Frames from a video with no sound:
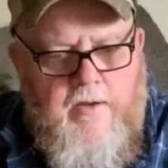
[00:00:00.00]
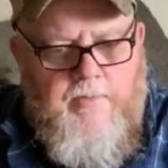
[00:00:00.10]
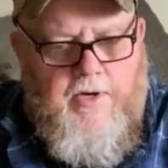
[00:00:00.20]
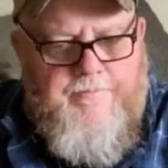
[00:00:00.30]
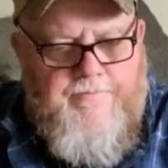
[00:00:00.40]

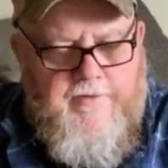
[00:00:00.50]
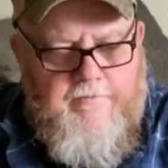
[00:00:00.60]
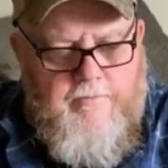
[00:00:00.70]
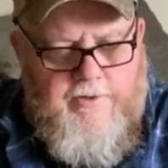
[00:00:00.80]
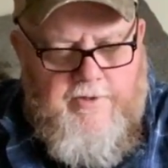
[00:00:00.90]
But
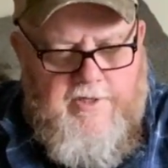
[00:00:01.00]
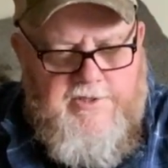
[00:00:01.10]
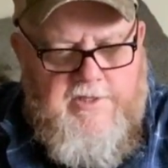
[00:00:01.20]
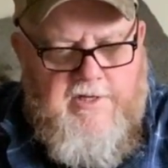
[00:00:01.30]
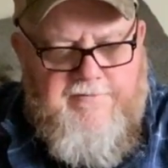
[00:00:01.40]
really
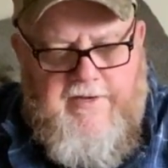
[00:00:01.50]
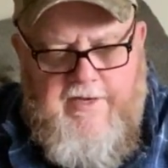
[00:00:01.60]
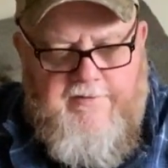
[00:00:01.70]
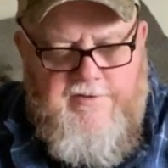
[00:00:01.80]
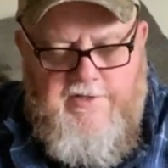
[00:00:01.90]
nice knife. I
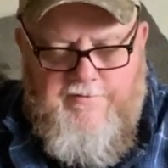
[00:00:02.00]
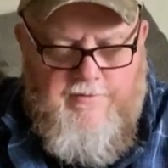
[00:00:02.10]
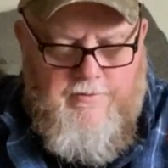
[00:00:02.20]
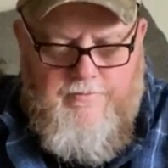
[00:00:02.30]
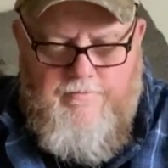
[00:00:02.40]
have
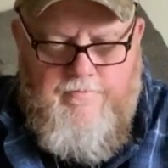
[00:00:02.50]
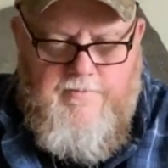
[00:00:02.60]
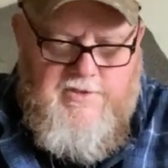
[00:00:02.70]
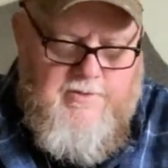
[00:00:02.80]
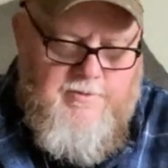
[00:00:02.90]
several
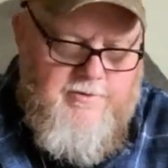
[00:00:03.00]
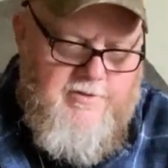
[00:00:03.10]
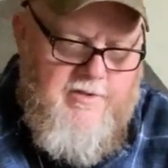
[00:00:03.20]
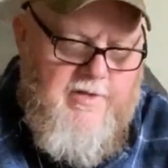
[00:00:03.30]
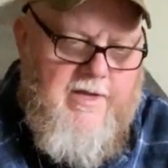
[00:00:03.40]
similar
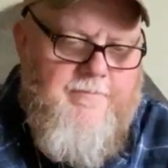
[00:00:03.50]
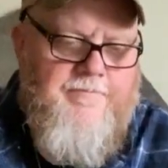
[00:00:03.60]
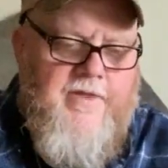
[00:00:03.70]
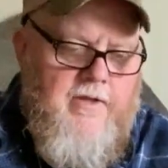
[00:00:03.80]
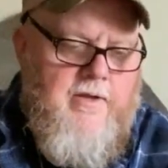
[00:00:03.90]
to that.
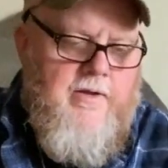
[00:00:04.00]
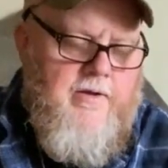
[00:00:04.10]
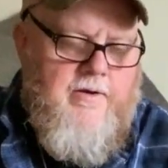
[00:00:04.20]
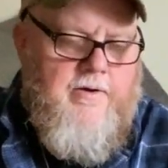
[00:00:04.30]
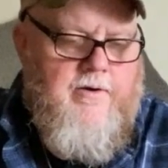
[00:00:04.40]

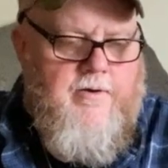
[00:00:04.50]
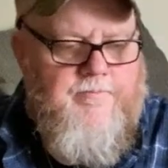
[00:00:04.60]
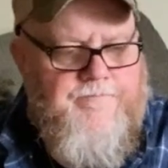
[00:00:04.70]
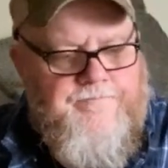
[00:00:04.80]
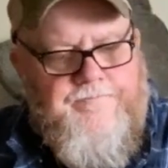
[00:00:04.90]

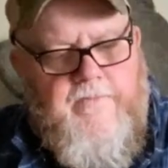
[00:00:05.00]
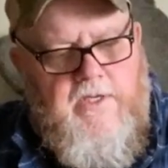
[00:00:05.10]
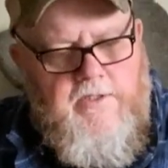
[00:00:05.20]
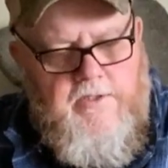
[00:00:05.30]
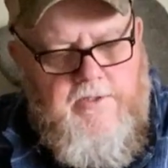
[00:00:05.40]

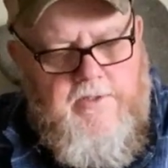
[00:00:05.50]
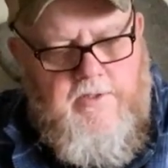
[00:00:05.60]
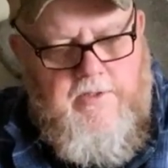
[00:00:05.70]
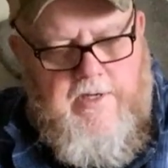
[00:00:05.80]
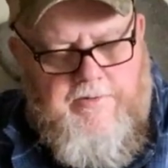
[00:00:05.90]

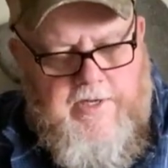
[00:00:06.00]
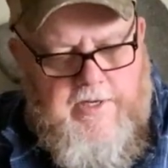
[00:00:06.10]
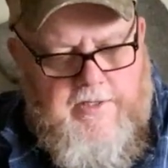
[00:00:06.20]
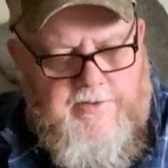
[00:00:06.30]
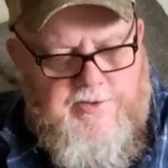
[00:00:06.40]
Now
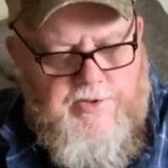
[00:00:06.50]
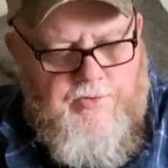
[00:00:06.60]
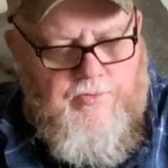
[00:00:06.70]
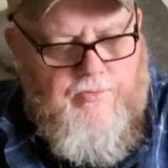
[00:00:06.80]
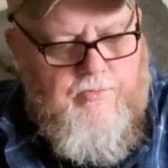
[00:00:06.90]
getting
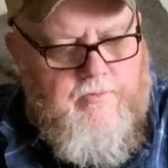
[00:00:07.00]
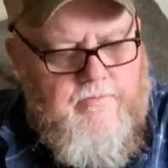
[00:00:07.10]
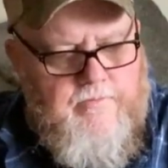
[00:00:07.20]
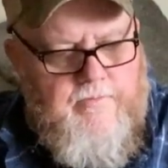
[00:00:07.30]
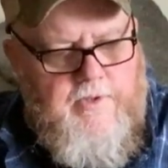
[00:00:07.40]
into,
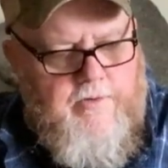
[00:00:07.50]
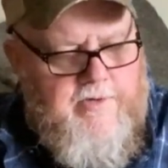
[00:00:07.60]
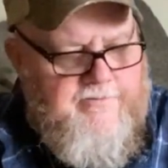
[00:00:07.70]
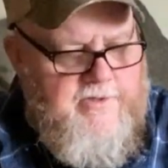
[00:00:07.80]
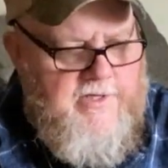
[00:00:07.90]

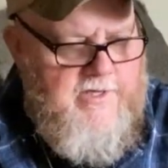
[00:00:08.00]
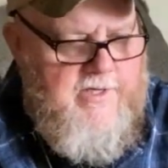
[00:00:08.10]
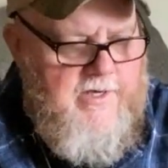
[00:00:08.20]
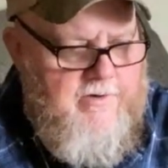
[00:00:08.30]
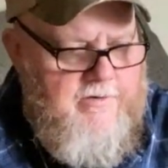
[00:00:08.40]
everyday
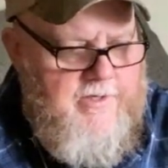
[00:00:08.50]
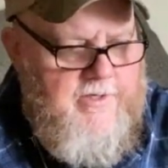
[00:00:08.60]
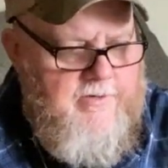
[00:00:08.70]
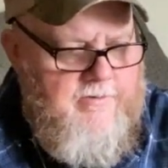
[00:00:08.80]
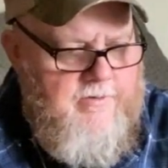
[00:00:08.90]
carry
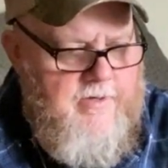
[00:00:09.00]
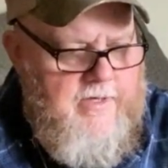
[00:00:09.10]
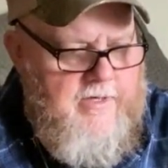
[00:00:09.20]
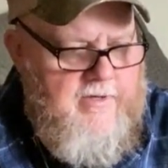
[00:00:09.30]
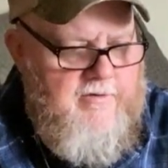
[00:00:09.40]
and
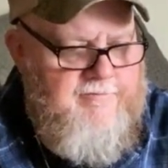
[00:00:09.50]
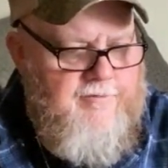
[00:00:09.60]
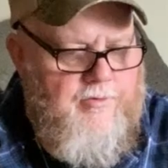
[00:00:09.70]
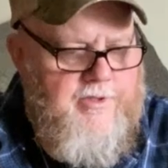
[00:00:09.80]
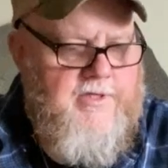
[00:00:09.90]

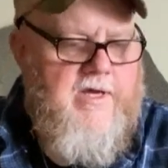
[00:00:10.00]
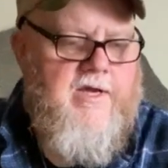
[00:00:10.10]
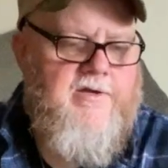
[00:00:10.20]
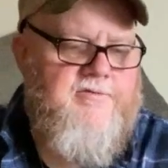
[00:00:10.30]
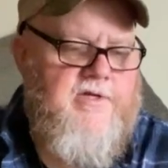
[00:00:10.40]
folding
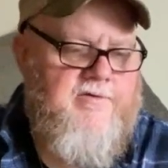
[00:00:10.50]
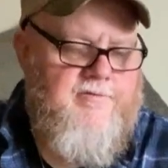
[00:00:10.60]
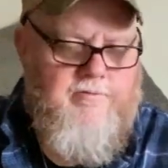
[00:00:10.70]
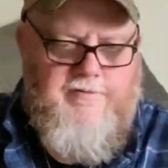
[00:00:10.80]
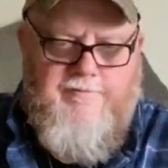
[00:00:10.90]
knives. I have
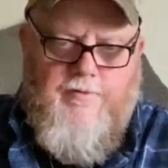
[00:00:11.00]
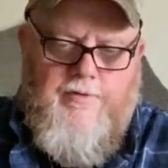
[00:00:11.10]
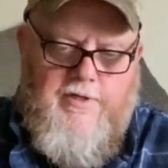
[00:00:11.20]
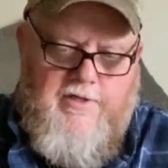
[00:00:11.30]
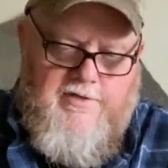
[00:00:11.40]
3
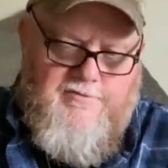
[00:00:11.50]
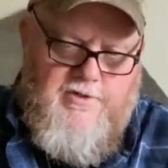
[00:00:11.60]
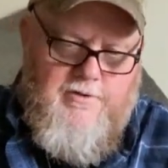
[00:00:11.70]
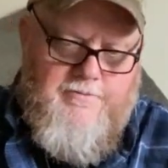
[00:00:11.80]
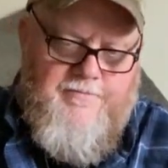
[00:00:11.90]
folding knives
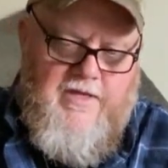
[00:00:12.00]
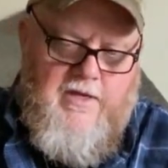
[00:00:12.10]
here.